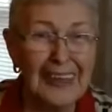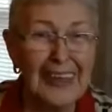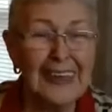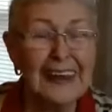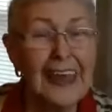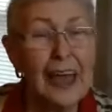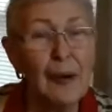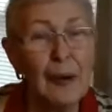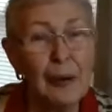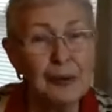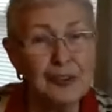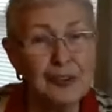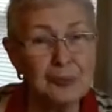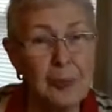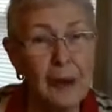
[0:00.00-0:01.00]
And how I
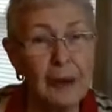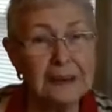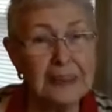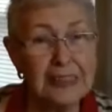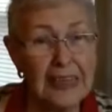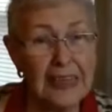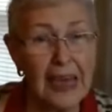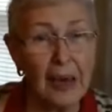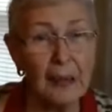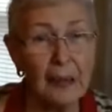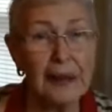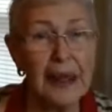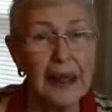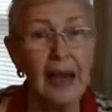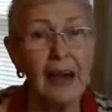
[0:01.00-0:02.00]
respond to them,
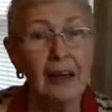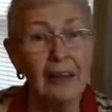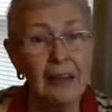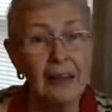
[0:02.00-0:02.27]
and how